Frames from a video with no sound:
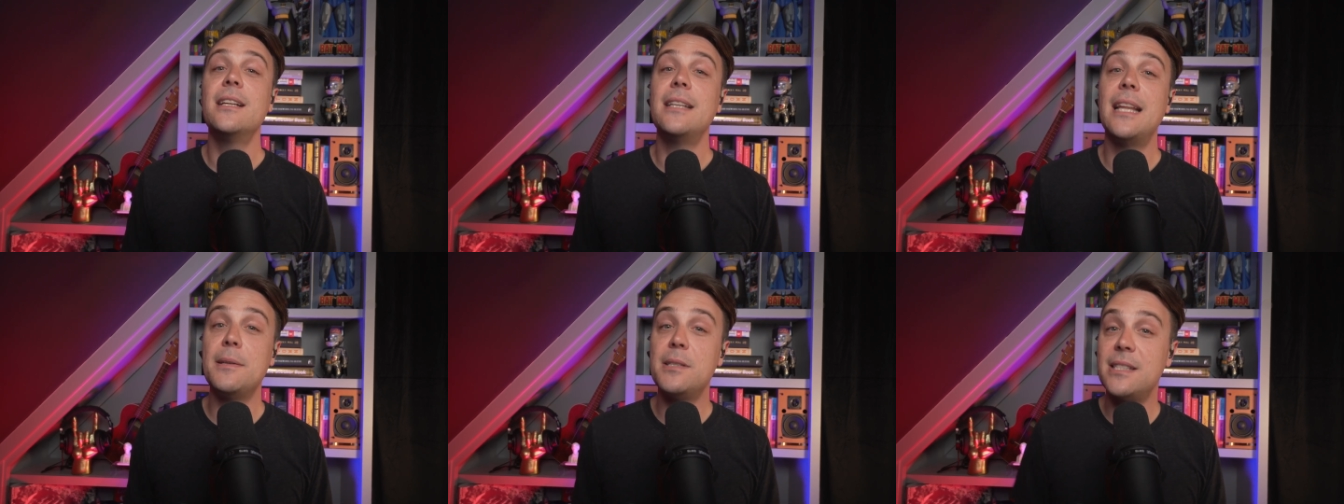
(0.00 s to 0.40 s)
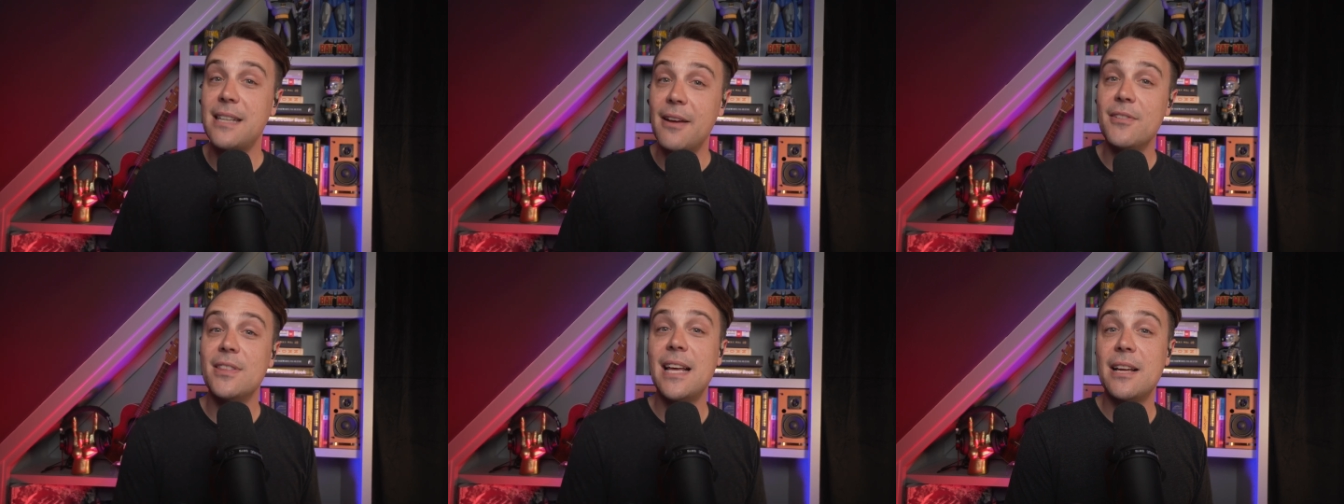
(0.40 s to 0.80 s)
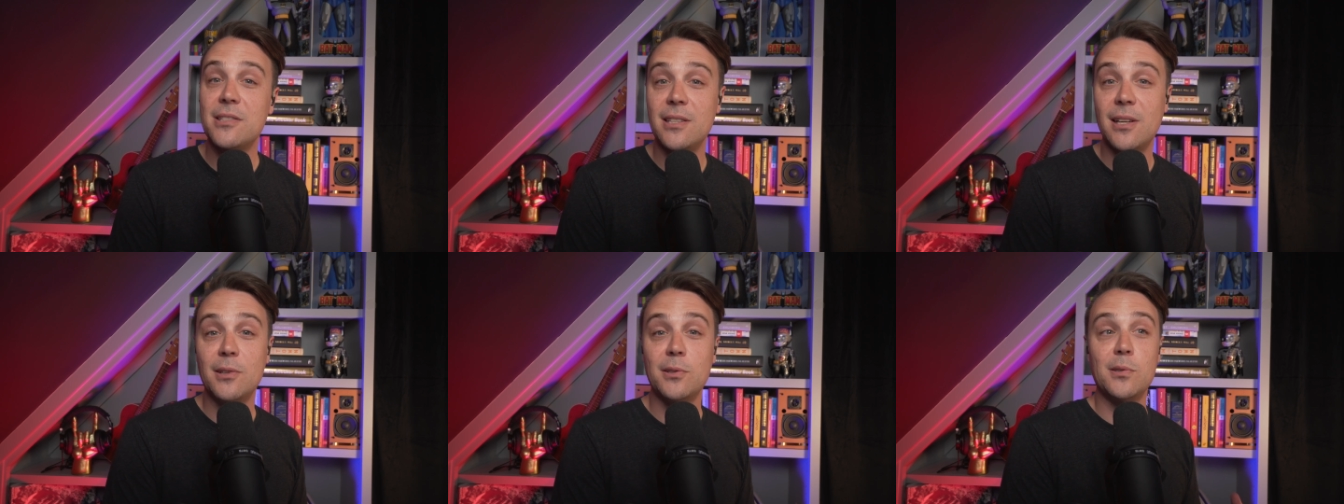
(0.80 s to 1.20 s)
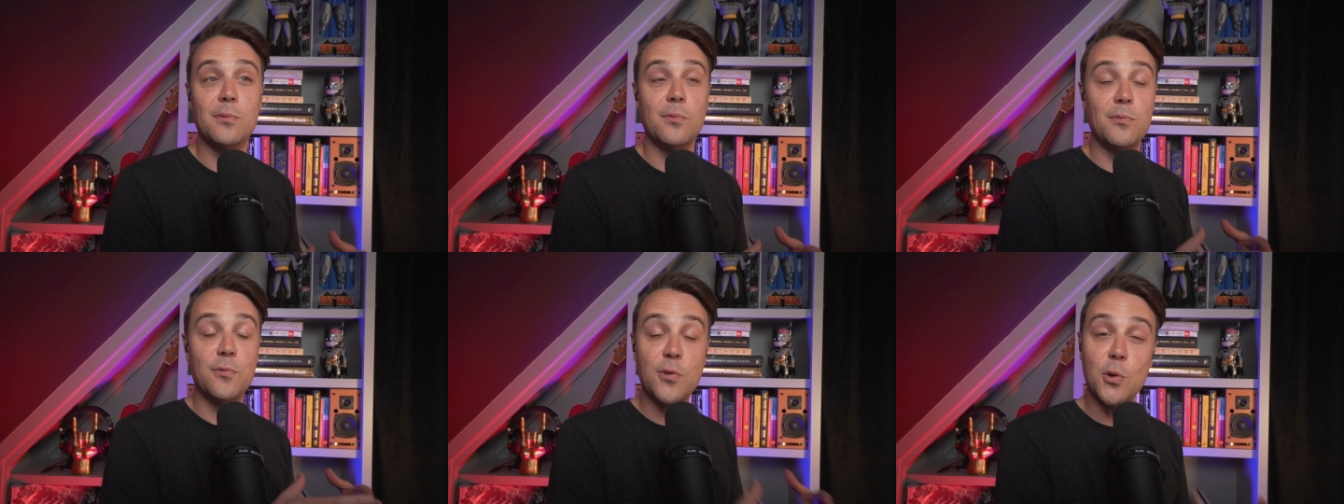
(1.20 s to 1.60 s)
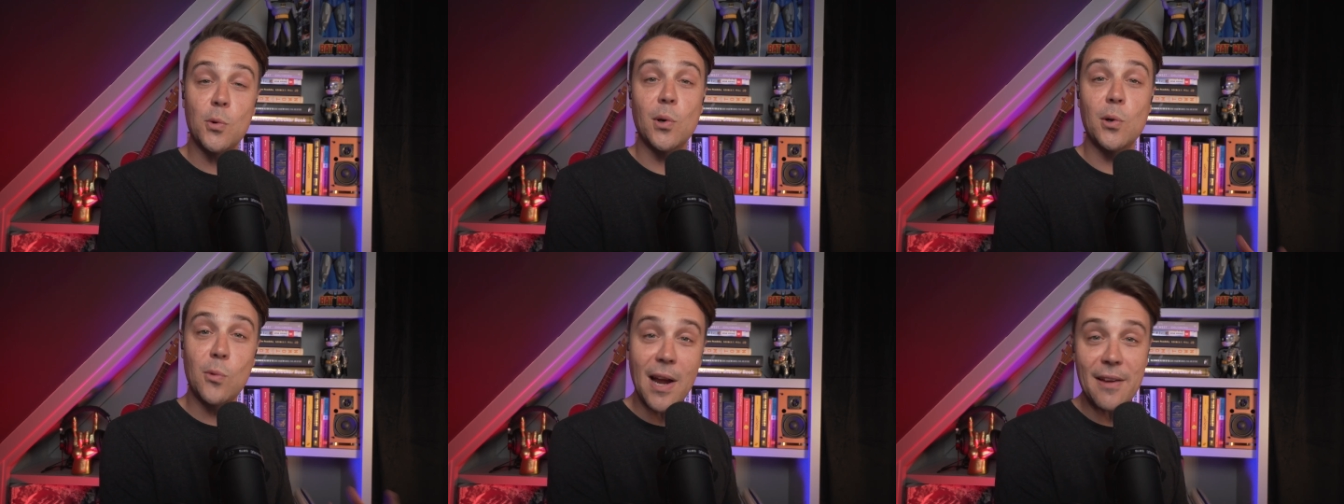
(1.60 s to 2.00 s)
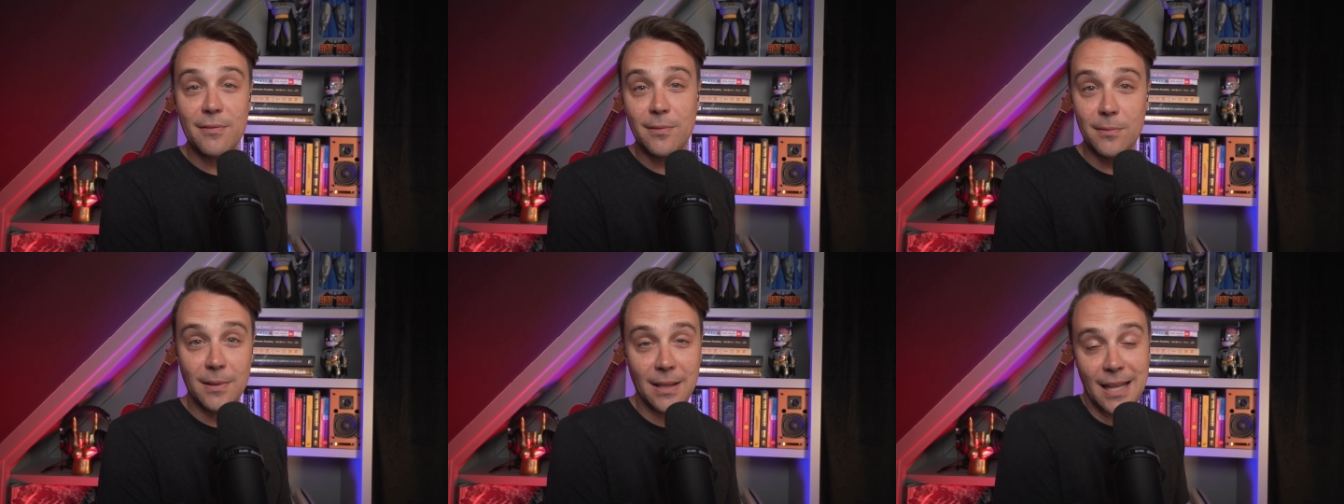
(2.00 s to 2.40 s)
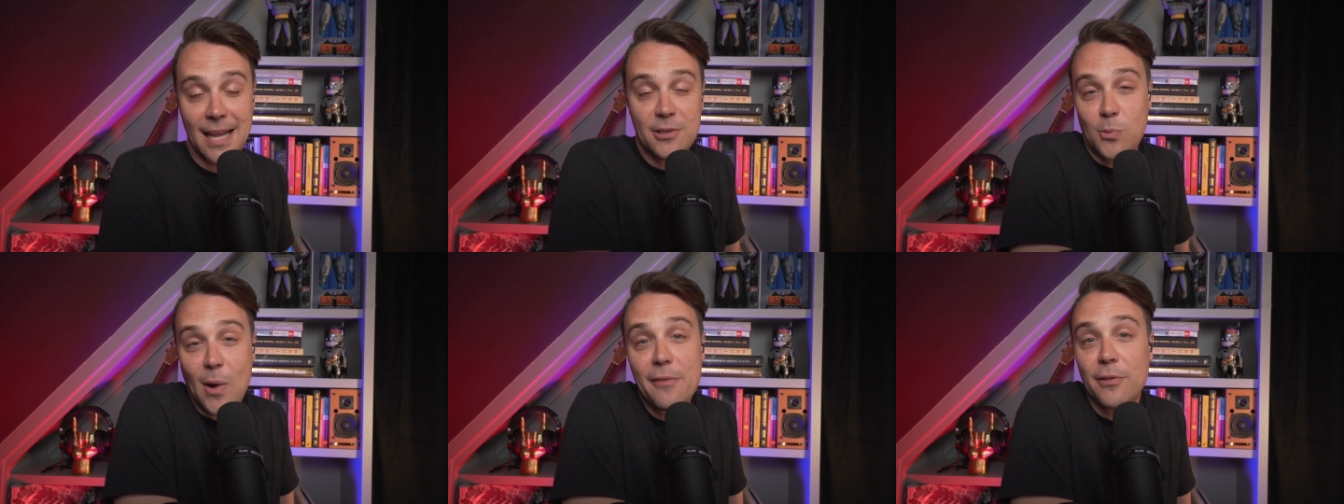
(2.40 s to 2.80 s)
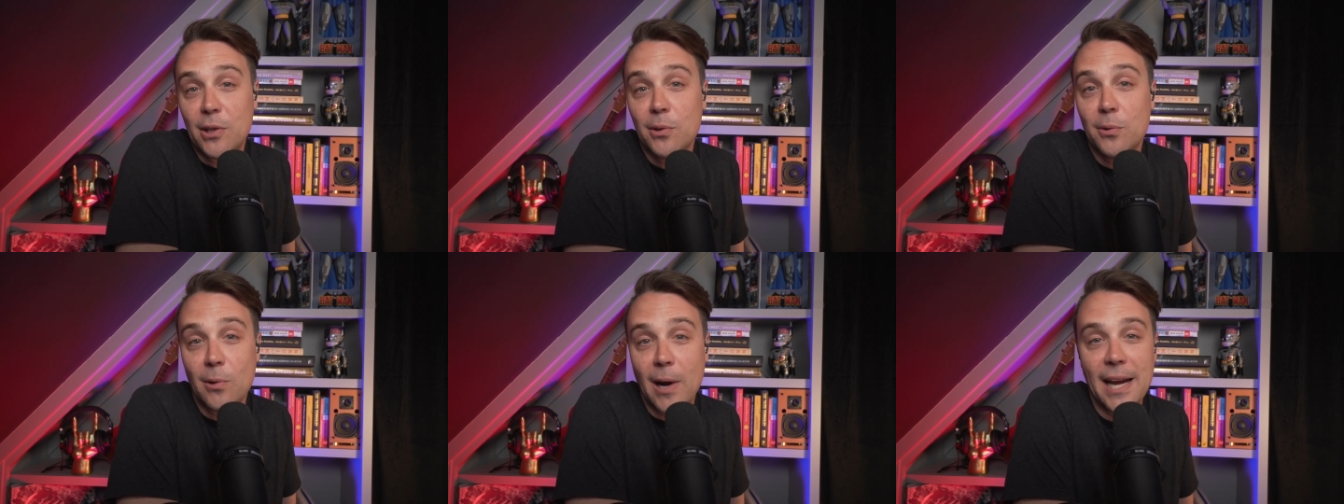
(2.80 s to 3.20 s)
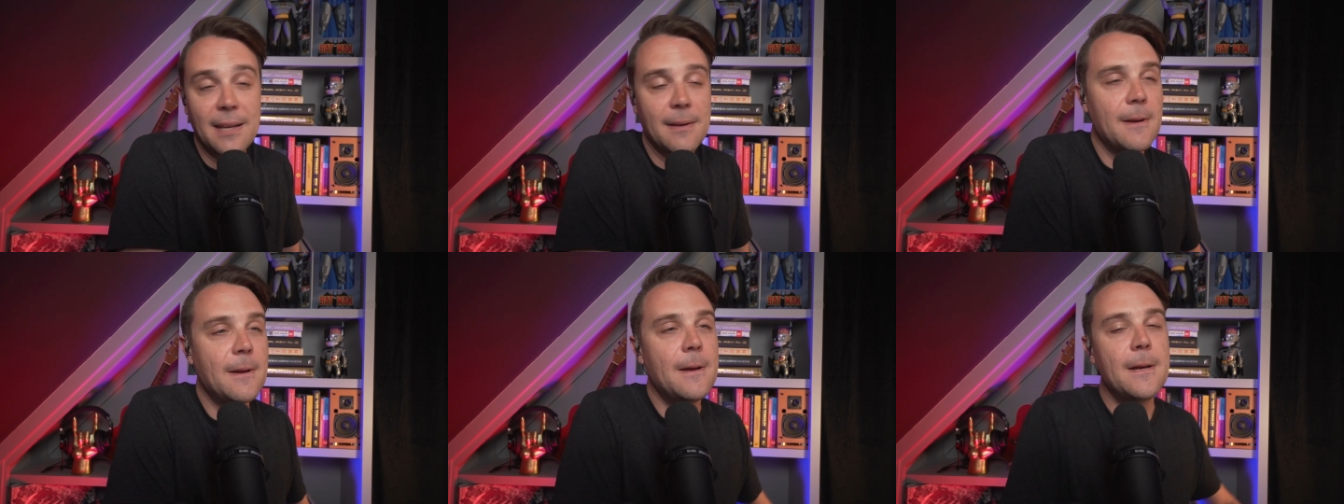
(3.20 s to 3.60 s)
That's $7,000 fewer rev- less revenue, right?